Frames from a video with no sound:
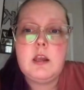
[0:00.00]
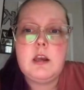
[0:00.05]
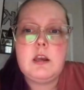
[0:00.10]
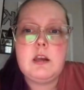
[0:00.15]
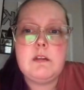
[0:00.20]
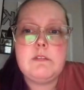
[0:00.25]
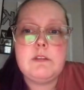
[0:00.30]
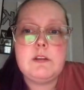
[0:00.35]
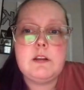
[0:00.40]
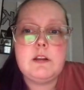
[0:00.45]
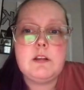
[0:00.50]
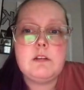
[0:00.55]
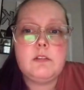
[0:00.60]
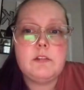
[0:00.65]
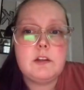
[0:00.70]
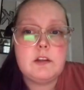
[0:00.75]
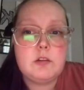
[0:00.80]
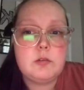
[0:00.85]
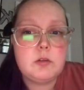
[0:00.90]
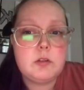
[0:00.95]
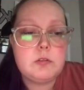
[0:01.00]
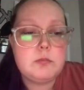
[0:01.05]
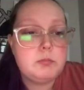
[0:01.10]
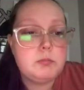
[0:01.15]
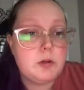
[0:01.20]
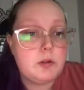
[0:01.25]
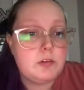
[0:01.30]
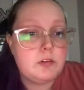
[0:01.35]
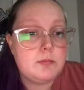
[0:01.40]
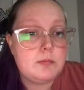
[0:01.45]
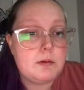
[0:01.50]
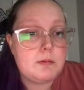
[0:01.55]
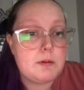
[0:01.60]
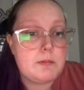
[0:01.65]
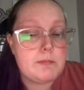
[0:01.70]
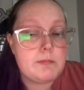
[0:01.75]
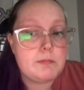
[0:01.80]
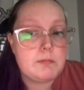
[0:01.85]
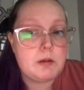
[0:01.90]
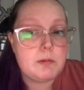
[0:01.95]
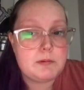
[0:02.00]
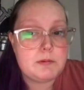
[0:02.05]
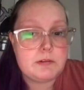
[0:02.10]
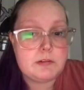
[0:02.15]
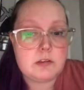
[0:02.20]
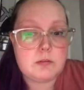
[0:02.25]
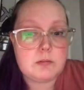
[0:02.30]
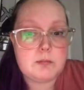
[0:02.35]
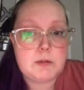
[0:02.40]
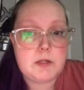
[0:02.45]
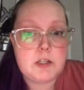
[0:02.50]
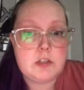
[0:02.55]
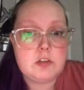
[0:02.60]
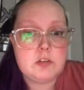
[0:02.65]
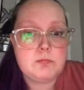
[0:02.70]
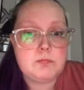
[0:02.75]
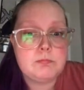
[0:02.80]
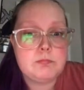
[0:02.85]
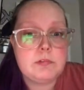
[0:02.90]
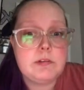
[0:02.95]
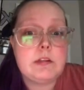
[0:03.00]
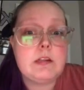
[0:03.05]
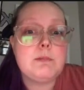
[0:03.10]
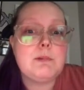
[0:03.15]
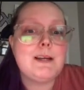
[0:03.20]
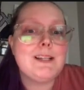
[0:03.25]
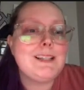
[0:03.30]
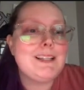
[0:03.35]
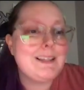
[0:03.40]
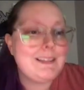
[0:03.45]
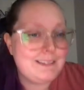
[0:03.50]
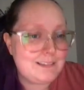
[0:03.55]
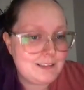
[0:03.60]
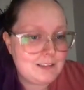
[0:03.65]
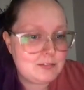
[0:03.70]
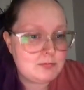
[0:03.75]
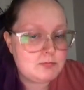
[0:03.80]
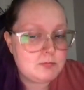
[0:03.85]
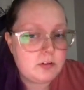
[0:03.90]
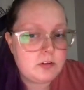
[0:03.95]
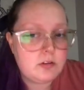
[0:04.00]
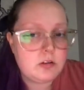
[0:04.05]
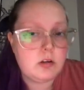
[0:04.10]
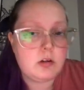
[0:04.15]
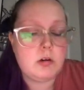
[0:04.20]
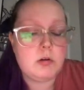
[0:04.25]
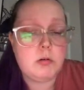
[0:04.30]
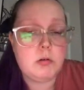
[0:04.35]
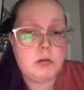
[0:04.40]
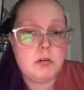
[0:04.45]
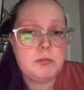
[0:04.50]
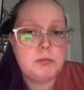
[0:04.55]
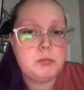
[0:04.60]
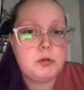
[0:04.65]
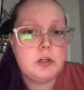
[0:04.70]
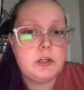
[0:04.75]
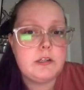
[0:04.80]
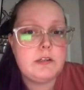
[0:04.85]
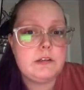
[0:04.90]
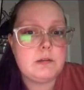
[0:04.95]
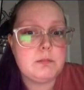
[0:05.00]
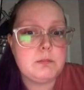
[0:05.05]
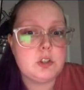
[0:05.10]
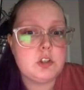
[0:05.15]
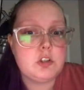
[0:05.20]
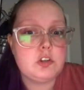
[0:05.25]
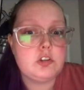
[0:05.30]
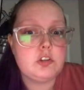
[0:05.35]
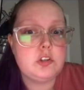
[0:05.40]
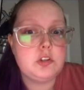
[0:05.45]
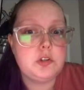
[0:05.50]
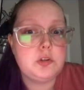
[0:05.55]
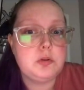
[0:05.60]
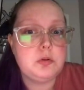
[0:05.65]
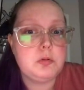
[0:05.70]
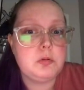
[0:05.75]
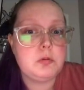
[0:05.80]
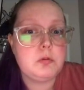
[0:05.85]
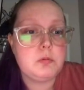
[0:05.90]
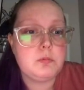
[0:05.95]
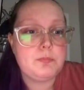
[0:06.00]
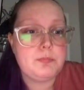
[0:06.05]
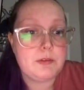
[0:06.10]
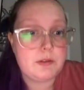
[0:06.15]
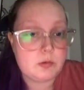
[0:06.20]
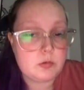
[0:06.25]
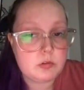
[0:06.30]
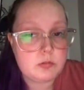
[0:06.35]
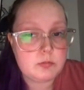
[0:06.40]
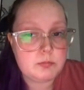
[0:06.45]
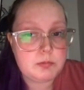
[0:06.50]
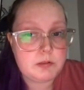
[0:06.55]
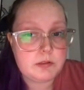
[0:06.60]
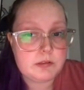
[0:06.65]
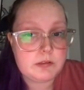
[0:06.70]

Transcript: And then this one, posted by my business page, seen by 19. So pretty similar to this one,